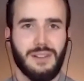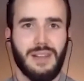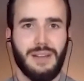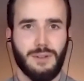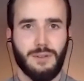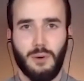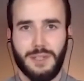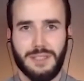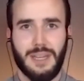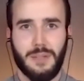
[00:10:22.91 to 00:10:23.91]
And based
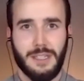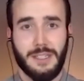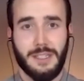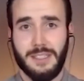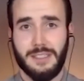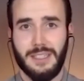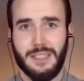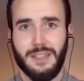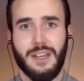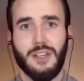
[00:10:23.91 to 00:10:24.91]
on the level of cordycepin and
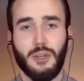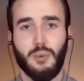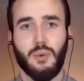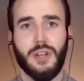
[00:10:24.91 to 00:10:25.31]
adenosine,